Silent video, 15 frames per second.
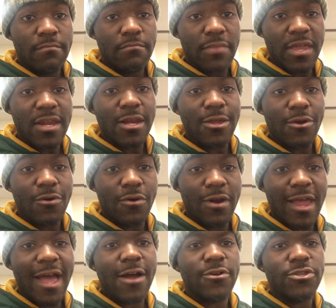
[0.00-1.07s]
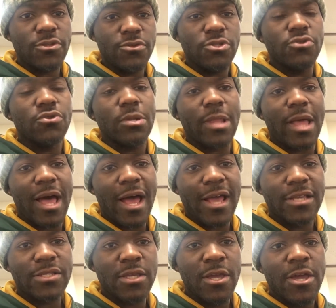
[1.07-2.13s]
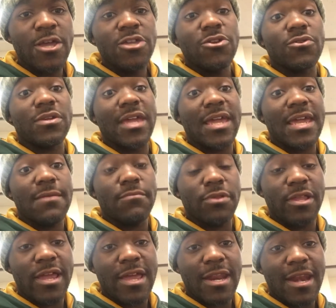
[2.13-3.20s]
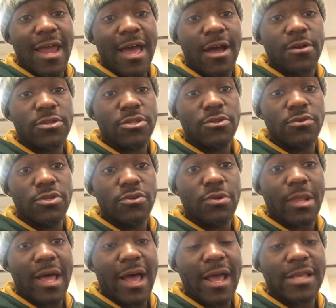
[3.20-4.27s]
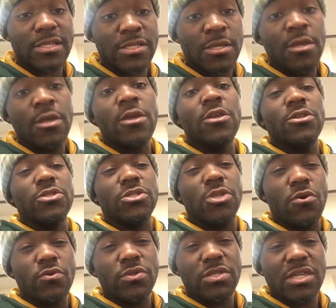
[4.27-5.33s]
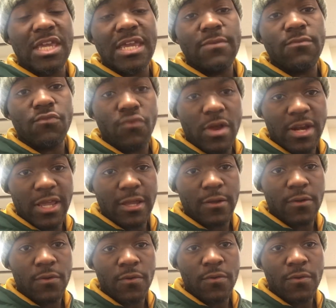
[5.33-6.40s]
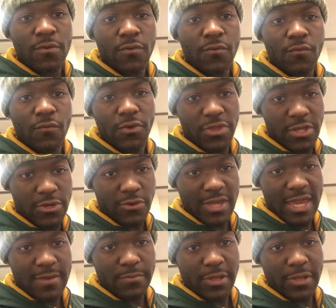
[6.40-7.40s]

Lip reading: depending on how you utilize your game plan and how you utilize zone scheme running within your game